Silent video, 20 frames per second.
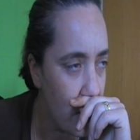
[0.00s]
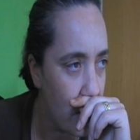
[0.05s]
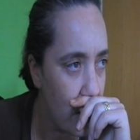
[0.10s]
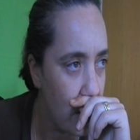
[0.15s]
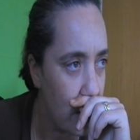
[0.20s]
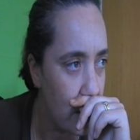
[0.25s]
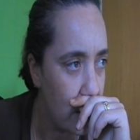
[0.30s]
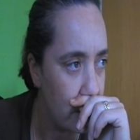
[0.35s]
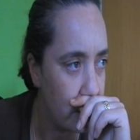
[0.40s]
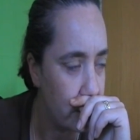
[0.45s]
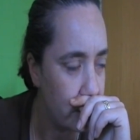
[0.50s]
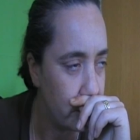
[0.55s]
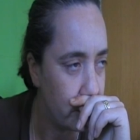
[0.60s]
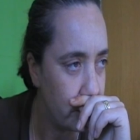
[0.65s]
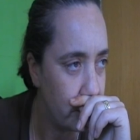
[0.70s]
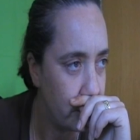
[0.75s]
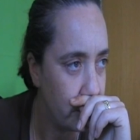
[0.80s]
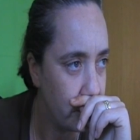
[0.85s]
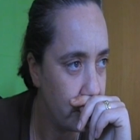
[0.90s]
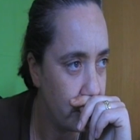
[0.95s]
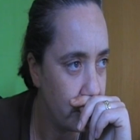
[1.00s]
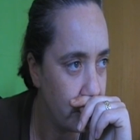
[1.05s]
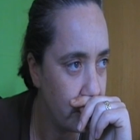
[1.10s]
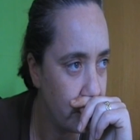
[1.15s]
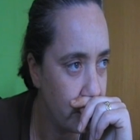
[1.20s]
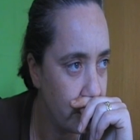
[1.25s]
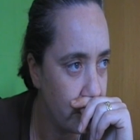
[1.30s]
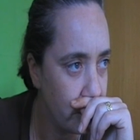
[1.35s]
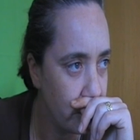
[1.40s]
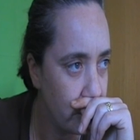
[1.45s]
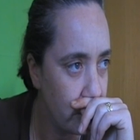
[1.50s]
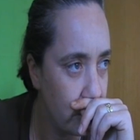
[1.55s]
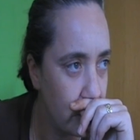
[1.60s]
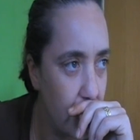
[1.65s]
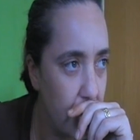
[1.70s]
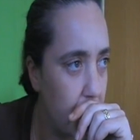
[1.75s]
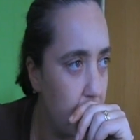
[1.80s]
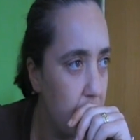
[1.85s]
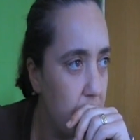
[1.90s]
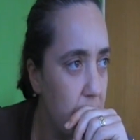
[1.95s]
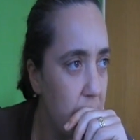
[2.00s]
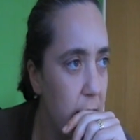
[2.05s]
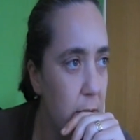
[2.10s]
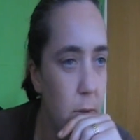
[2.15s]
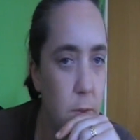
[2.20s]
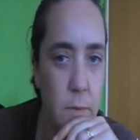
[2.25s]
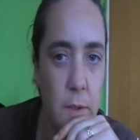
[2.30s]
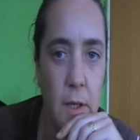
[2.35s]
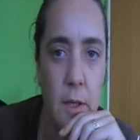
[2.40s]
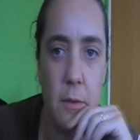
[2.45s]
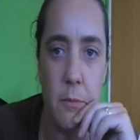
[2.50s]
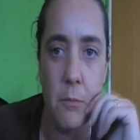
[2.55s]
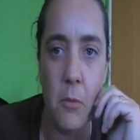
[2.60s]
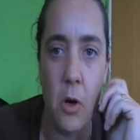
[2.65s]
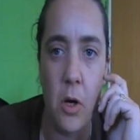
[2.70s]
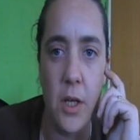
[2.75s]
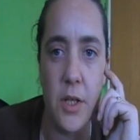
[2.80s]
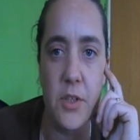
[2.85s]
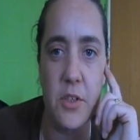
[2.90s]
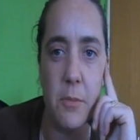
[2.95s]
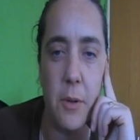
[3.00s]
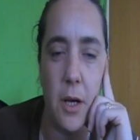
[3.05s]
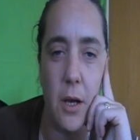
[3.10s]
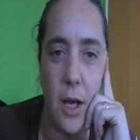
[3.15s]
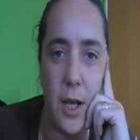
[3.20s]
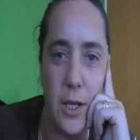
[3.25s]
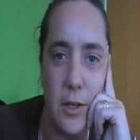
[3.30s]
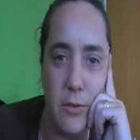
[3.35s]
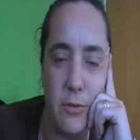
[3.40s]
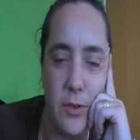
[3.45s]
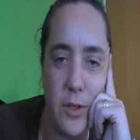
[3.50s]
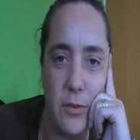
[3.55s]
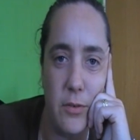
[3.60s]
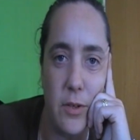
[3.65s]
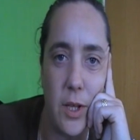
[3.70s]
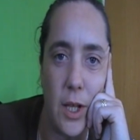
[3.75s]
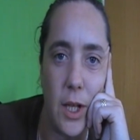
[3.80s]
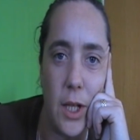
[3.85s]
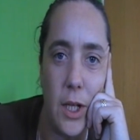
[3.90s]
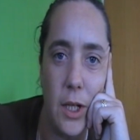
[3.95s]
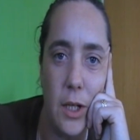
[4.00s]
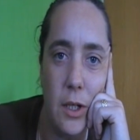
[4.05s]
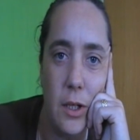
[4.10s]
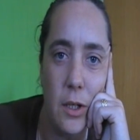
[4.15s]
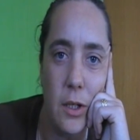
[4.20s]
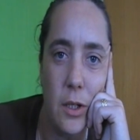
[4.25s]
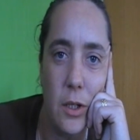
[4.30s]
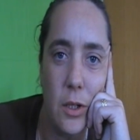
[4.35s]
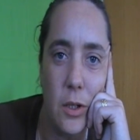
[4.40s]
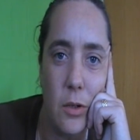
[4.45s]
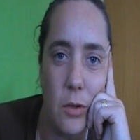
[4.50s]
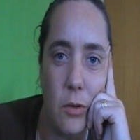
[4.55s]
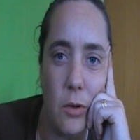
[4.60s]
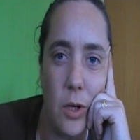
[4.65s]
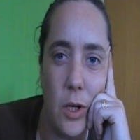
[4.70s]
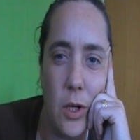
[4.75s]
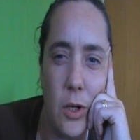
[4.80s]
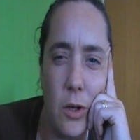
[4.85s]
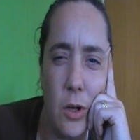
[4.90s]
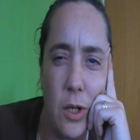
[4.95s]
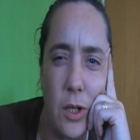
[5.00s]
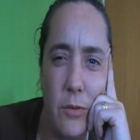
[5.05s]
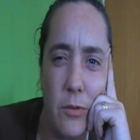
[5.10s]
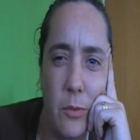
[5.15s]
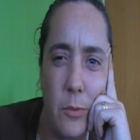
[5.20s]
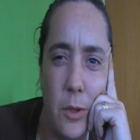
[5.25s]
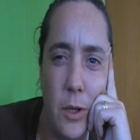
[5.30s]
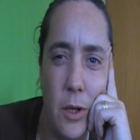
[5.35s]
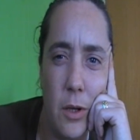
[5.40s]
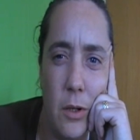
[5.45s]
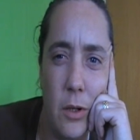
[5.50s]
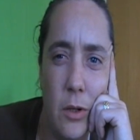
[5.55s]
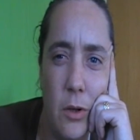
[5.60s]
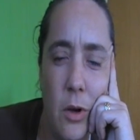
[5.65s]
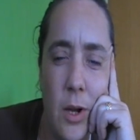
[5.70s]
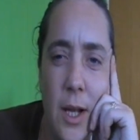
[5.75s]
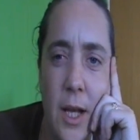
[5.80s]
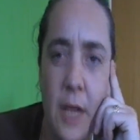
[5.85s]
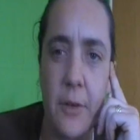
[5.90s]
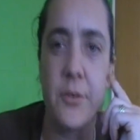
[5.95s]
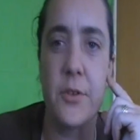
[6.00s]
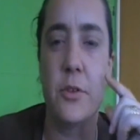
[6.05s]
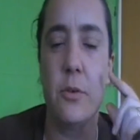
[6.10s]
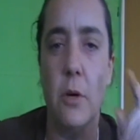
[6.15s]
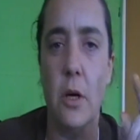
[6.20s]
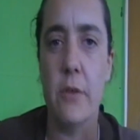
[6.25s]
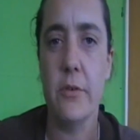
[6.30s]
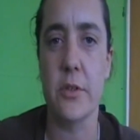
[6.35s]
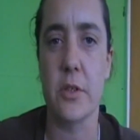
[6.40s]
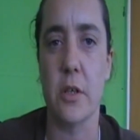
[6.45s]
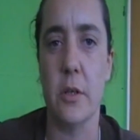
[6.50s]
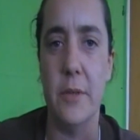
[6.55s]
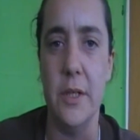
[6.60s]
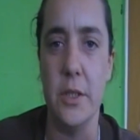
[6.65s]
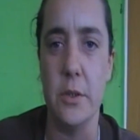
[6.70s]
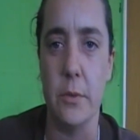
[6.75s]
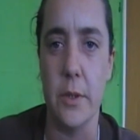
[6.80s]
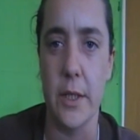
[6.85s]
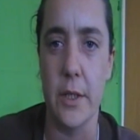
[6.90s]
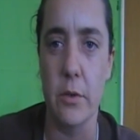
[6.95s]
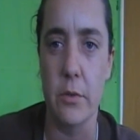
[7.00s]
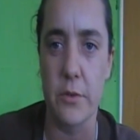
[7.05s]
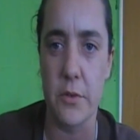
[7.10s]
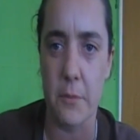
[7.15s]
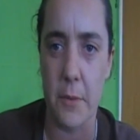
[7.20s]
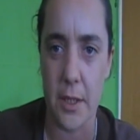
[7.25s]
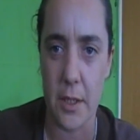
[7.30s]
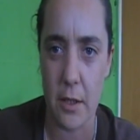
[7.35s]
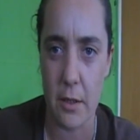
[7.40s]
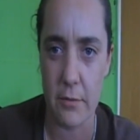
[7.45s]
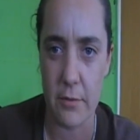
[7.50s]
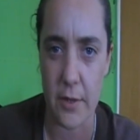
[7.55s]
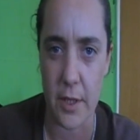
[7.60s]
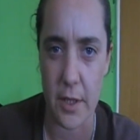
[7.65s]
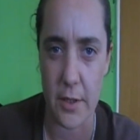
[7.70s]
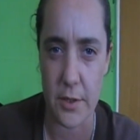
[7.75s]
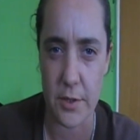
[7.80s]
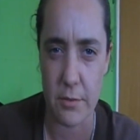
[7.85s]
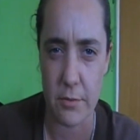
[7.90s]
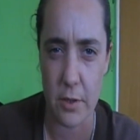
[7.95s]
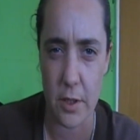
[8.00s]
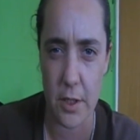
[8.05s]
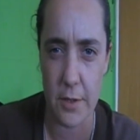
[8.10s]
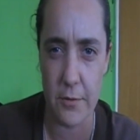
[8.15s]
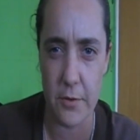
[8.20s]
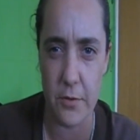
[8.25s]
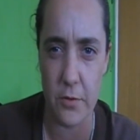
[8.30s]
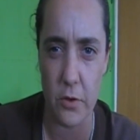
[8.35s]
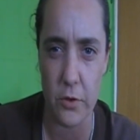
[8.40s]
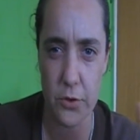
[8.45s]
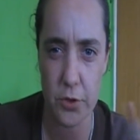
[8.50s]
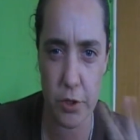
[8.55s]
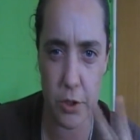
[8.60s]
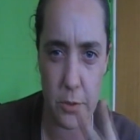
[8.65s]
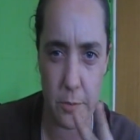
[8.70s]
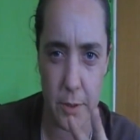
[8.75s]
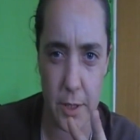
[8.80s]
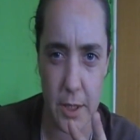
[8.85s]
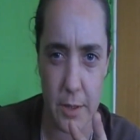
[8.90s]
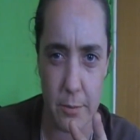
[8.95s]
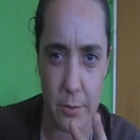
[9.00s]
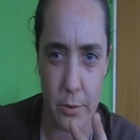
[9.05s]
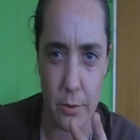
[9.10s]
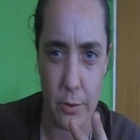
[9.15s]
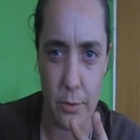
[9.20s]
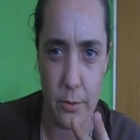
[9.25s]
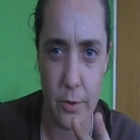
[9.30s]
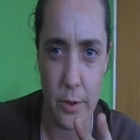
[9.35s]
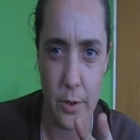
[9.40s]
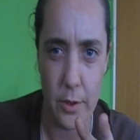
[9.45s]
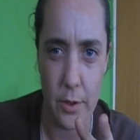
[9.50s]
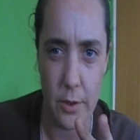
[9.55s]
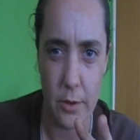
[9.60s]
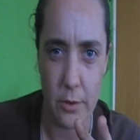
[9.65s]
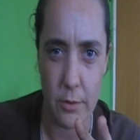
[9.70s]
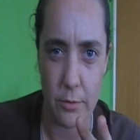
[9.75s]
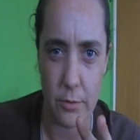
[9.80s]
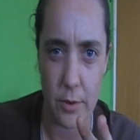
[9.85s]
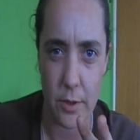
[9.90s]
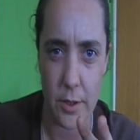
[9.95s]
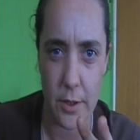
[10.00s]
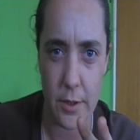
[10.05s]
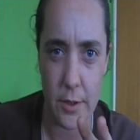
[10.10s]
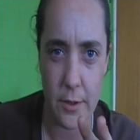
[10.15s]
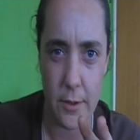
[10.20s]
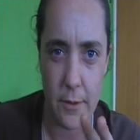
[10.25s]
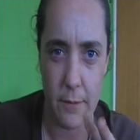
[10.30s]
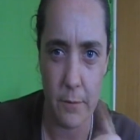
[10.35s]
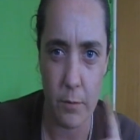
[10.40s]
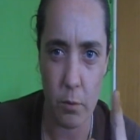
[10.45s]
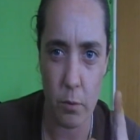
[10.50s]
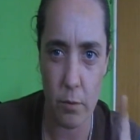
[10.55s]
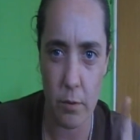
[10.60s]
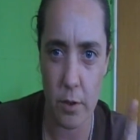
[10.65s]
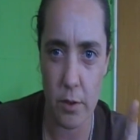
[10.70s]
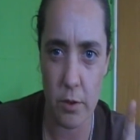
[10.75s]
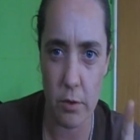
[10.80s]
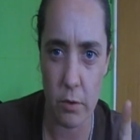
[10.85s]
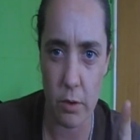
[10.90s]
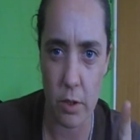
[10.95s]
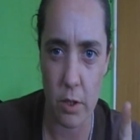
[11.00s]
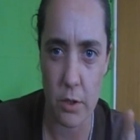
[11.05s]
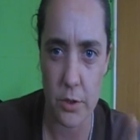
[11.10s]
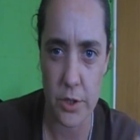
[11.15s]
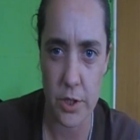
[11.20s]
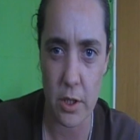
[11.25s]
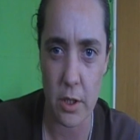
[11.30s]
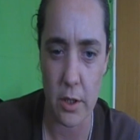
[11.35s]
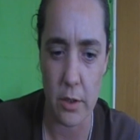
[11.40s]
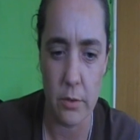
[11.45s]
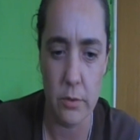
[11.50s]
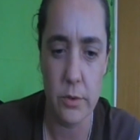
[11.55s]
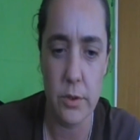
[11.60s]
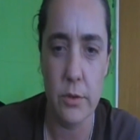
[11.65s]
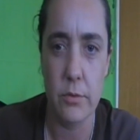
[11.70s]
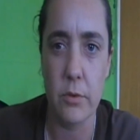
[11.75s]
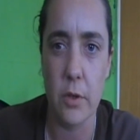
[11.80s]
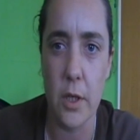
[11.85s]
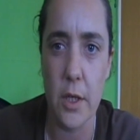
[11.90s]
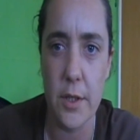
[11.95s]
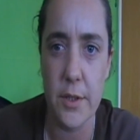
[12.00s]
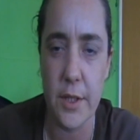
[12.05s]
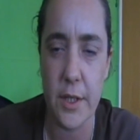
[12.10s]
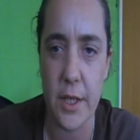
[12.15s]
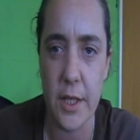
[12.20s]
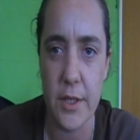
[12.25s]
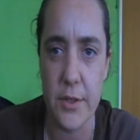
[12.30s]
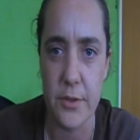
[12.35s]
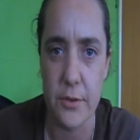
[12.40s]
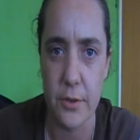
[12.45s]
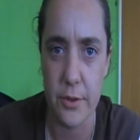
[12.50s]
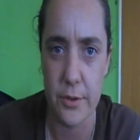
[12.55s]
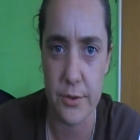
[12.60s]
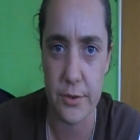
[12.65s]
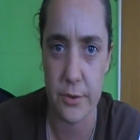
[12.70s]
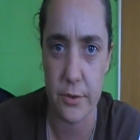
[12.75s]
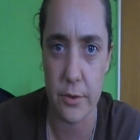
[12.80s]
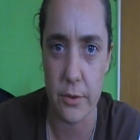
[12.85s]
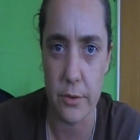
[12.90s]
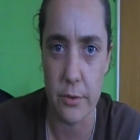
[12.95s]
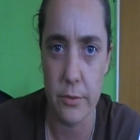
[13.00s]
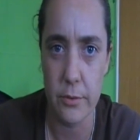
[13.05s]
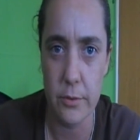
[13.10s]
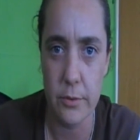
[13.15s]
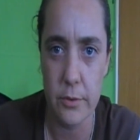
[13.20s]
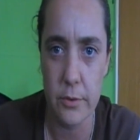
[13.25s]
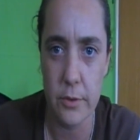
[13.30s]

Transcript: Yeah, that mine's about £850, right? And I live on my own, and I have to do overtime each week in order to make up for that. So, right, if you've got 2 people, right, and you've got a child, right, and the kid's not at school,